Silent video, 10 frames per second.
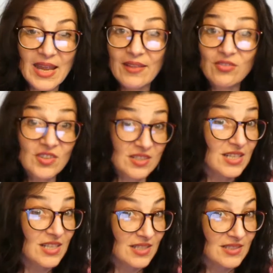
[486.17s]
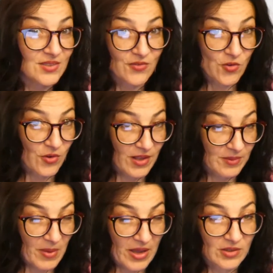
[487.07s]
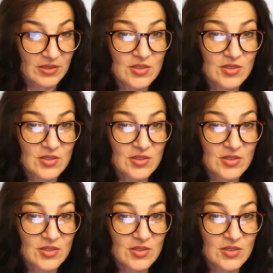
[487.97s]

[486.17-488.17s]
and the needs, for that matter.